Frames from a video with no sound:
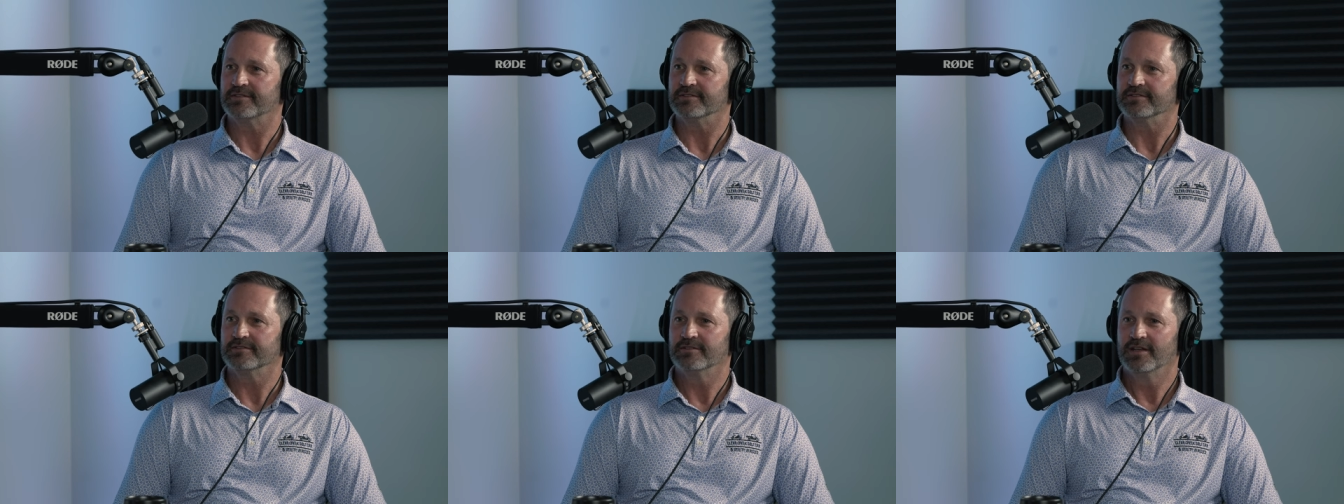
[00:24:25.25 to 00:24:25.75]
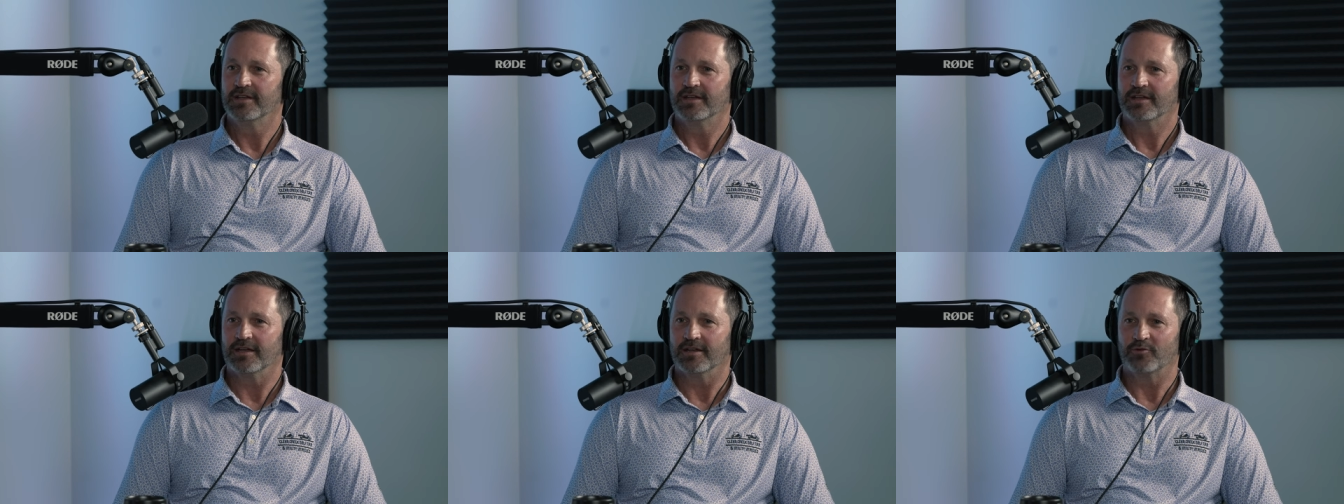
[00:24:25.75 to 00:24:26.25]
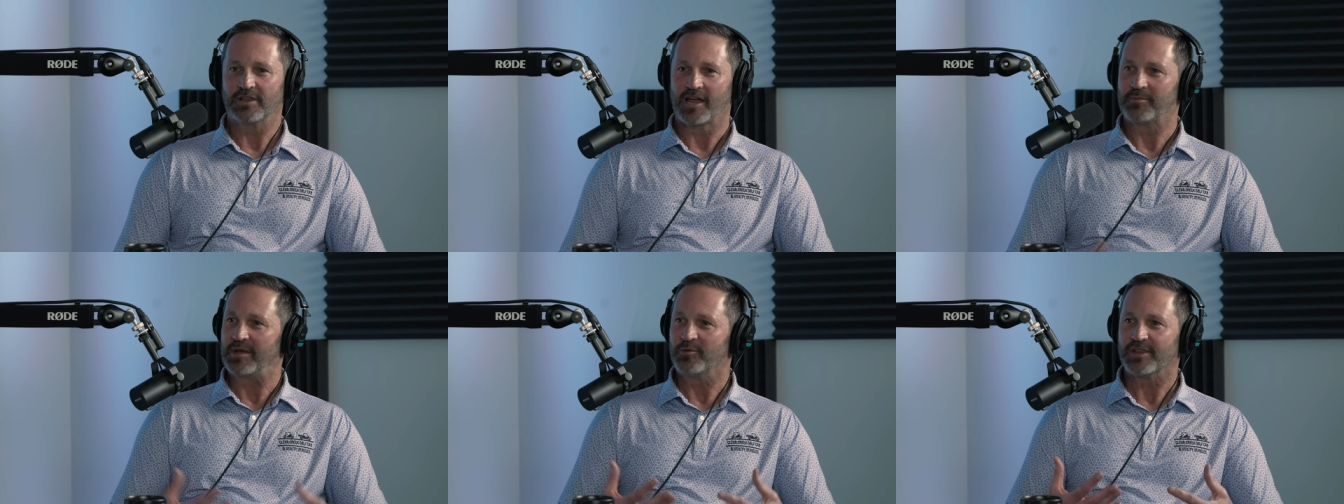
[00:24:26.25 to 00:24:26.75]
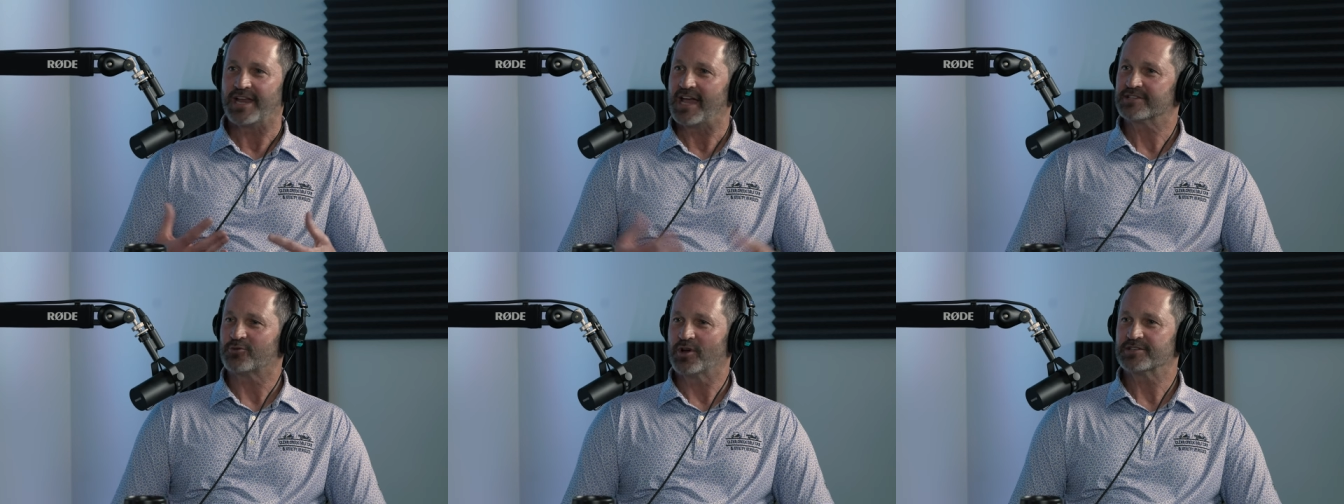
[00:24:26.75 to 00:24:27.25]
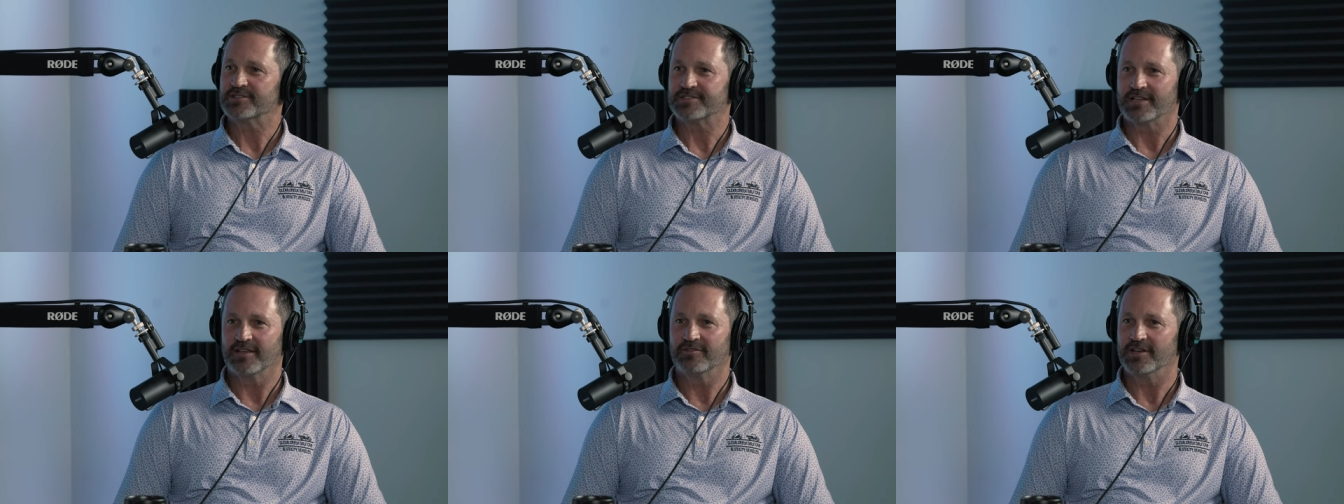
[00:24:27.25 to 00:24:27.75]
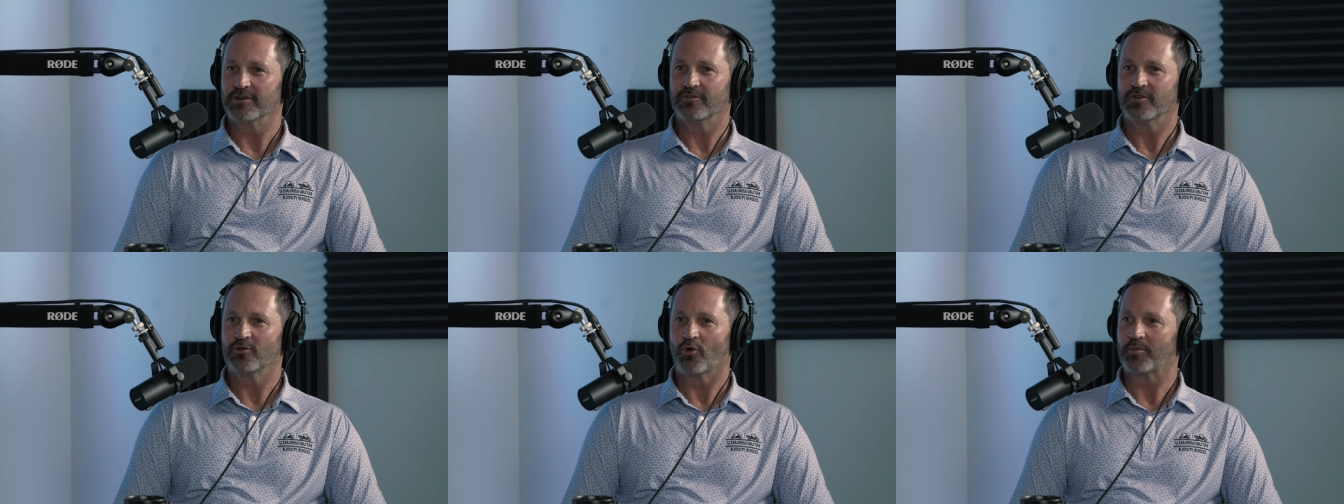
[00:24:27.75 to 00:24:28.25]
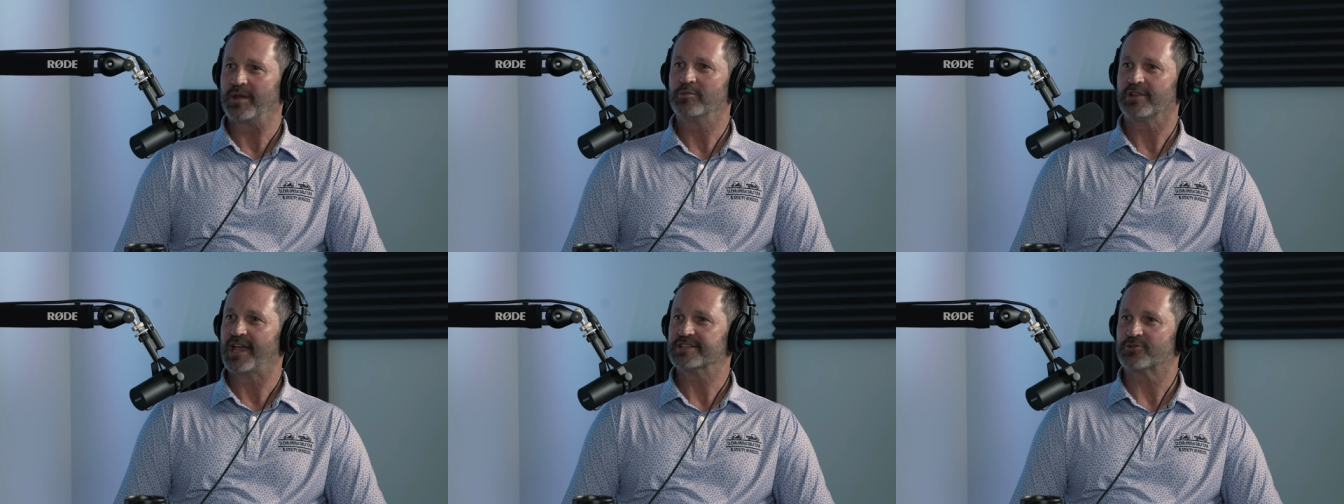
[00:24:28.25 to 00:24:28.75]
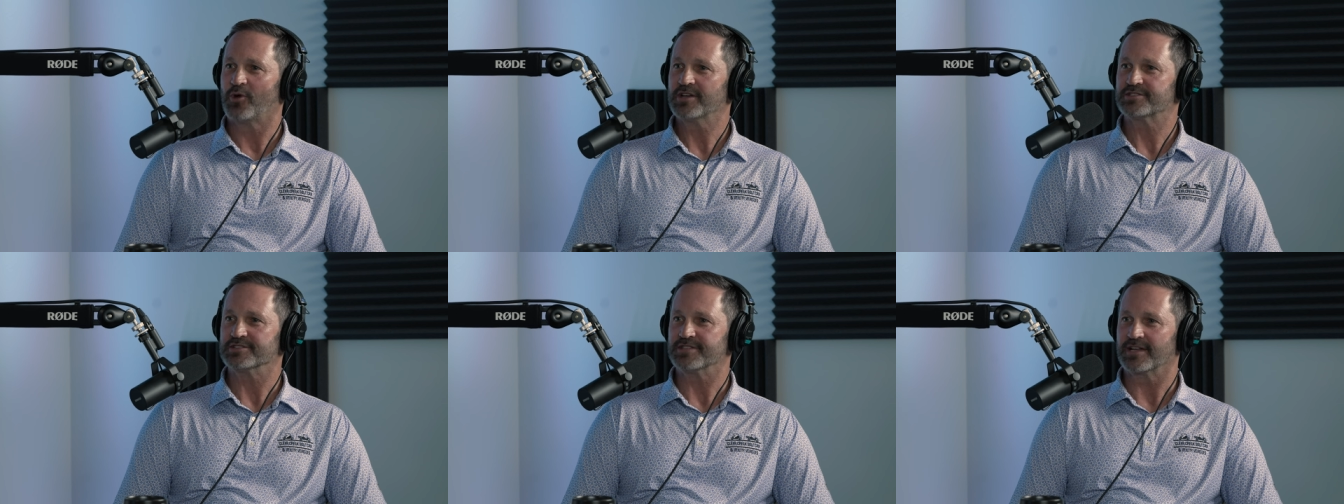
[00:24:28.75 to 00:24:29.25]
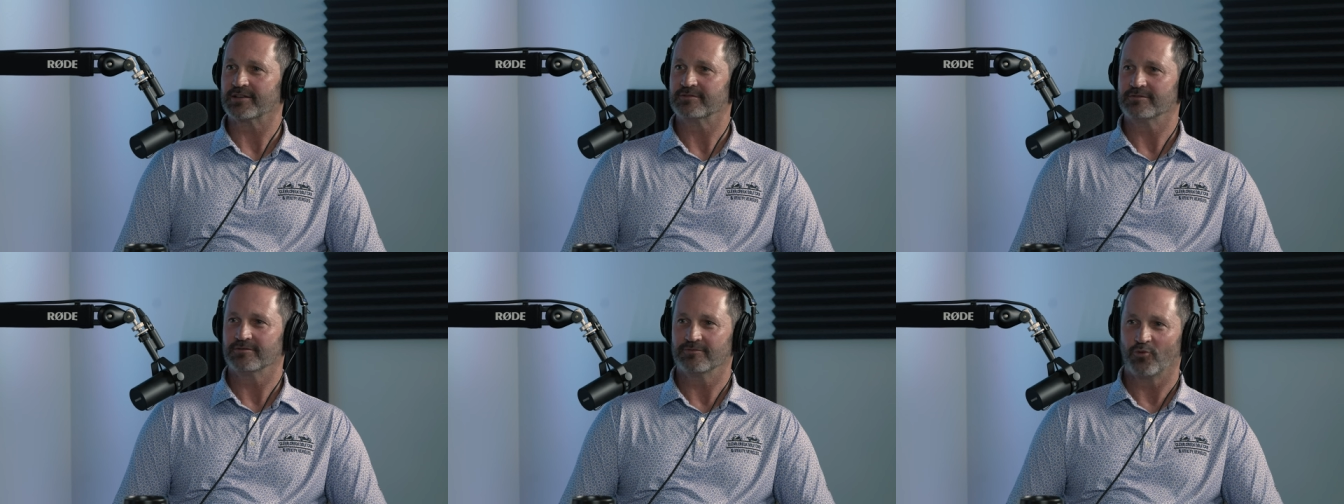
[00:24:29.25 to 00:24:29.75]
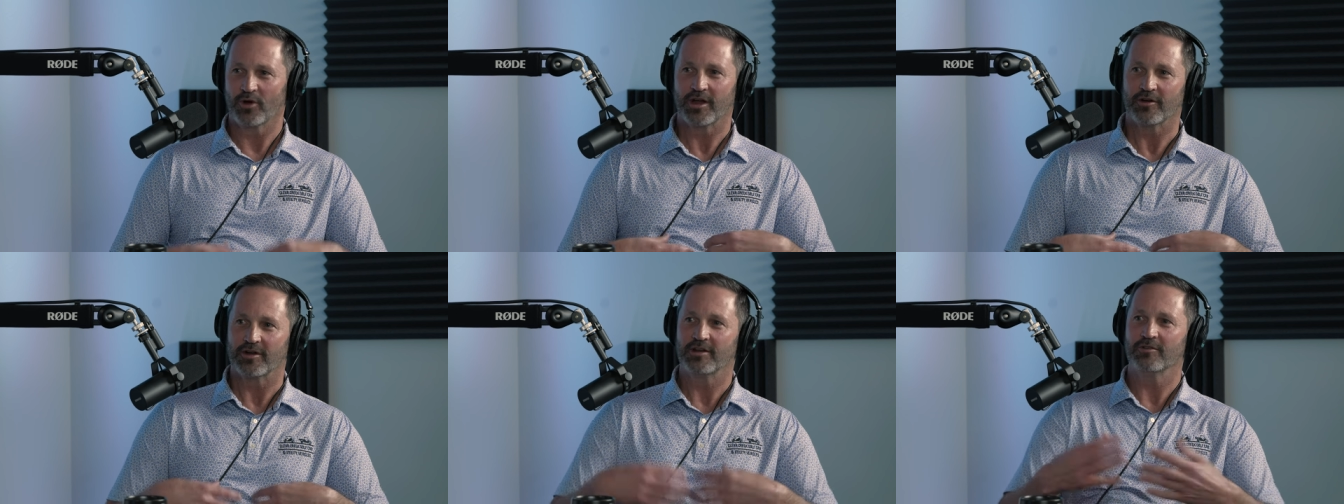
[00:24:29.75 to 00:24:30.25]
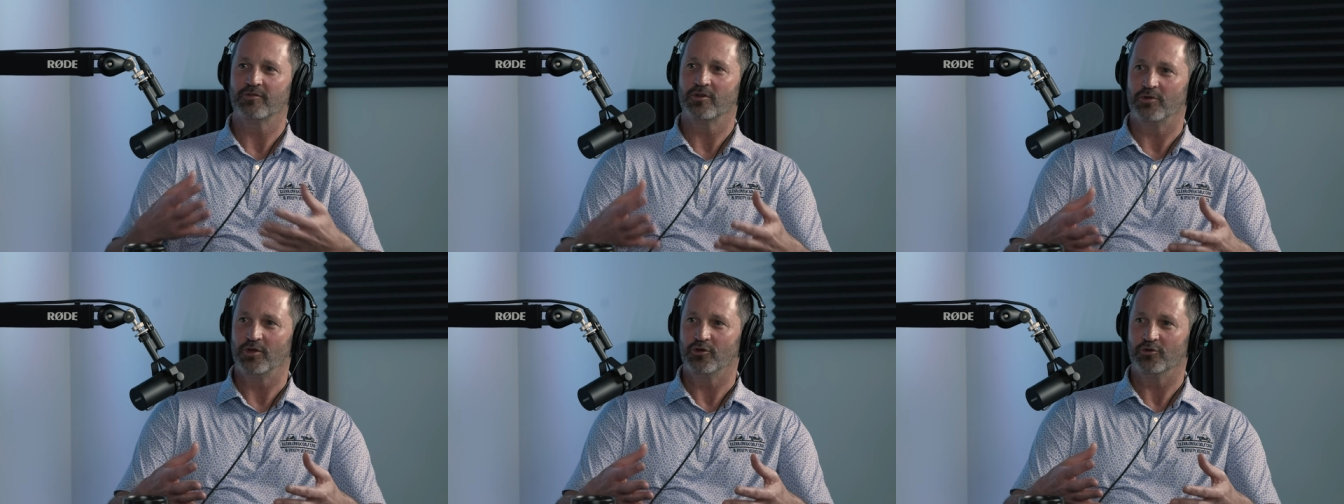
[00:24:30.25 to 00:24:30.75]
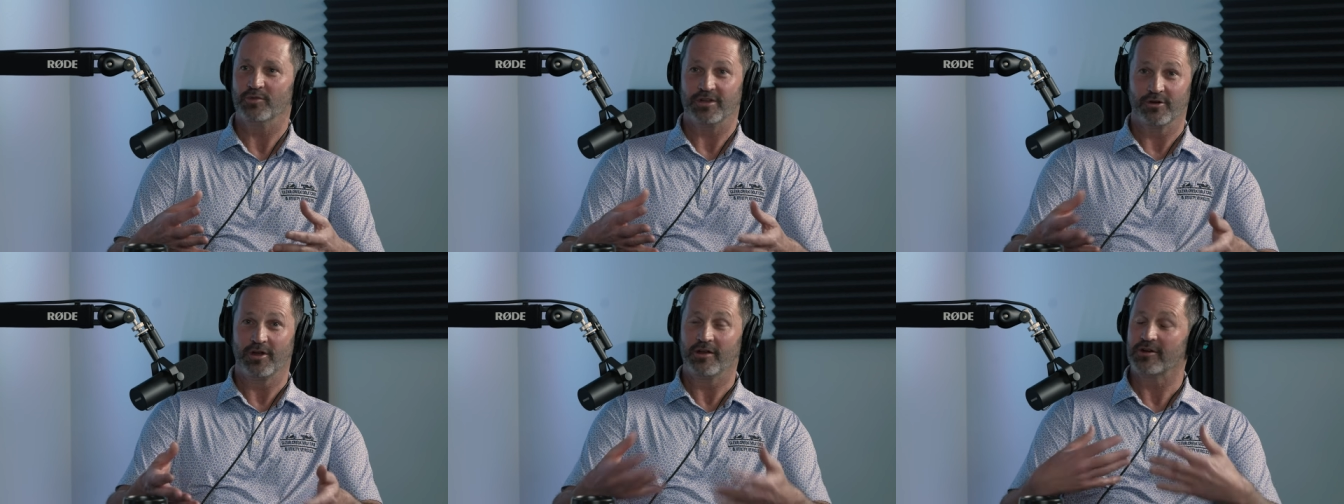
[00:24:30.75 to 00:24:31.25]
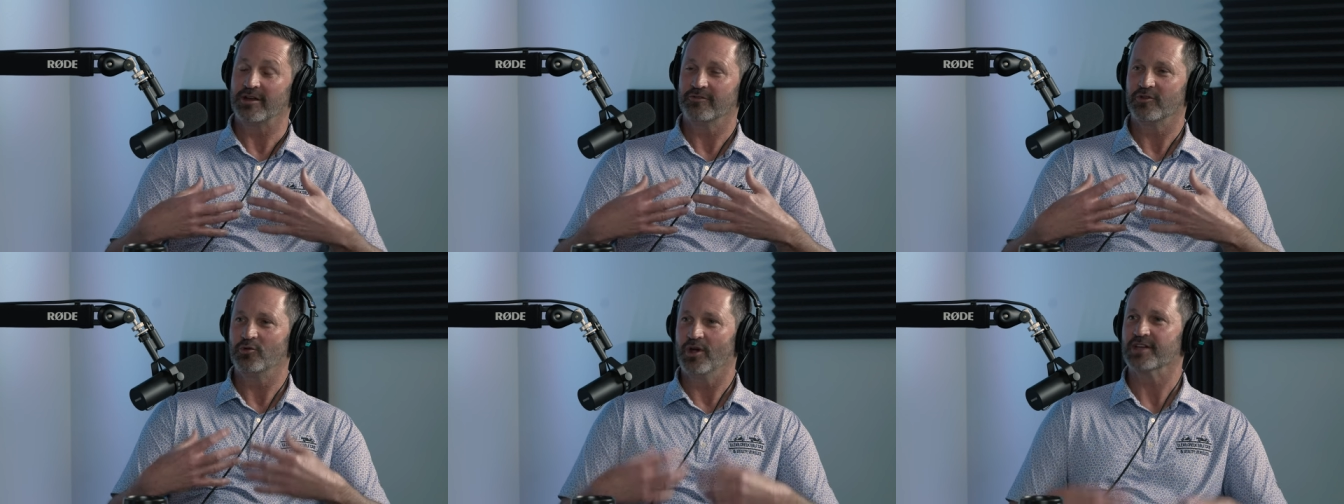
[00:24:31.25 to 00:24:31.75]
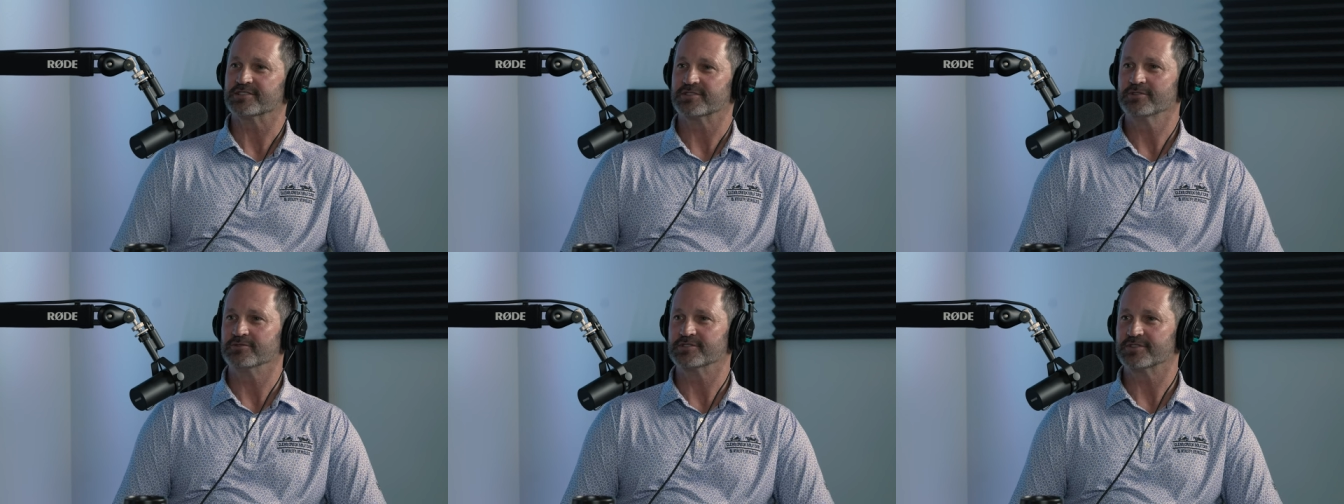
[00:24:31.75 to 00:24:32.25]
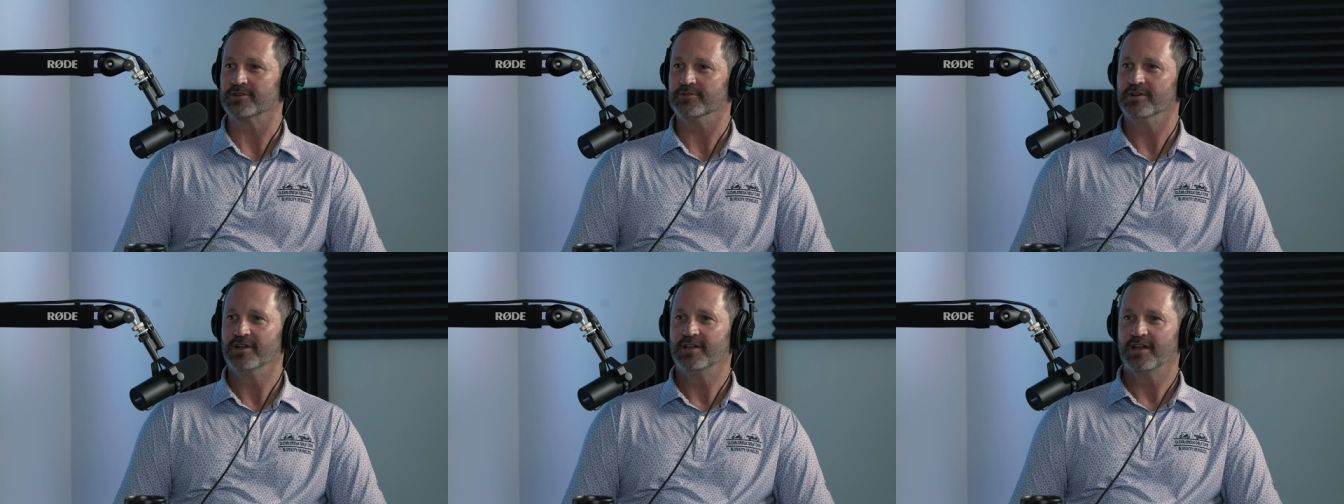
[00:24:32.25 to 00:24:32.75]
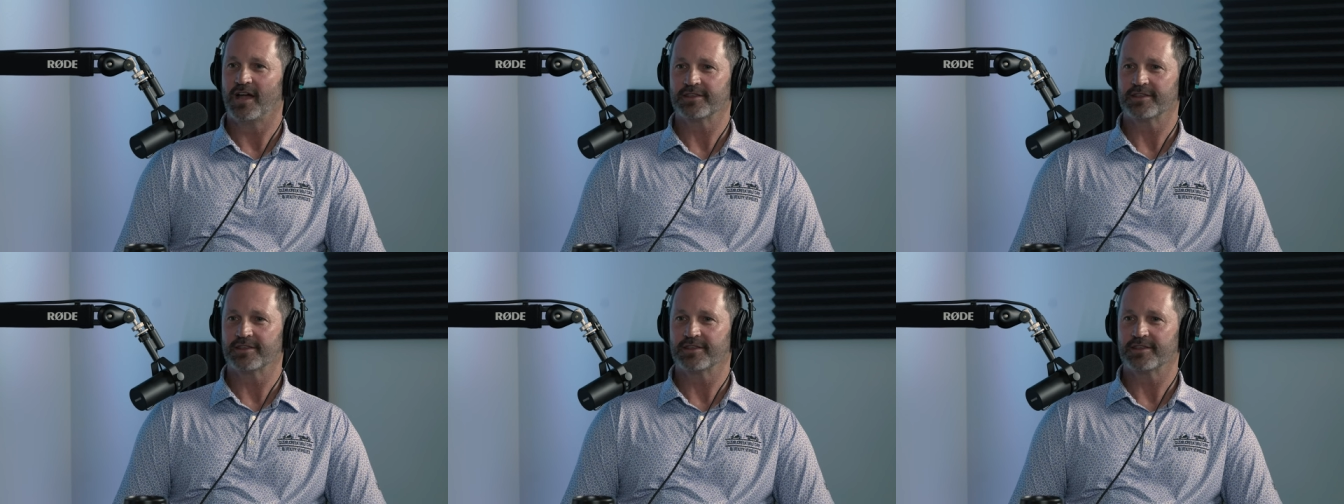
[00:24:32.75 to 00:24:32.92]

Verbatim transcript: And yeah, uh, we like people that ask questions. I love an interview where people ask questions. Like, we're here to interview you, but you're here to interview us too. Yeah, so yeah.